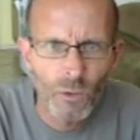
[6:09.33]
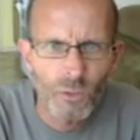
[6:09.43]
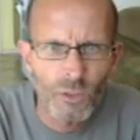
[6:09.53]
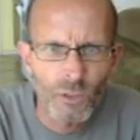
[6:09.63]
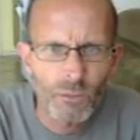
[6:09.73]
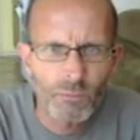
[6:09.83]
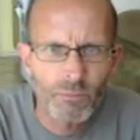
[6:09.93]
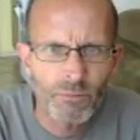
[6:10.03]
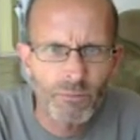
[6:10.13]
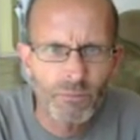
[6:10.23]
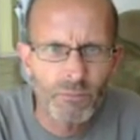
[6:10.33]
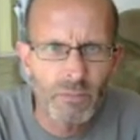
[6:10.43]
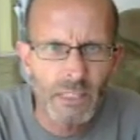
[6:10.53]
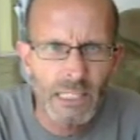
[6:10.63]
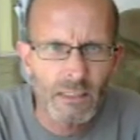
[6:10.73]
Those her
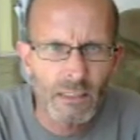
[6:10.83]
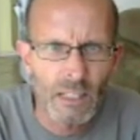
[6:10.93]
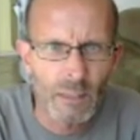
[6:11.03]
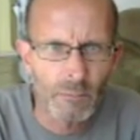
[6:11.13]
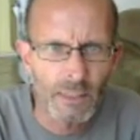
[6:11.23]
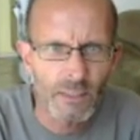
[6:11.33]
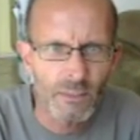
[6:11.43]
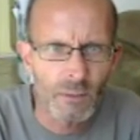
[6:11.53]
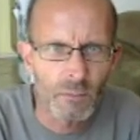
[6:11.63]
feet? I'm guessing,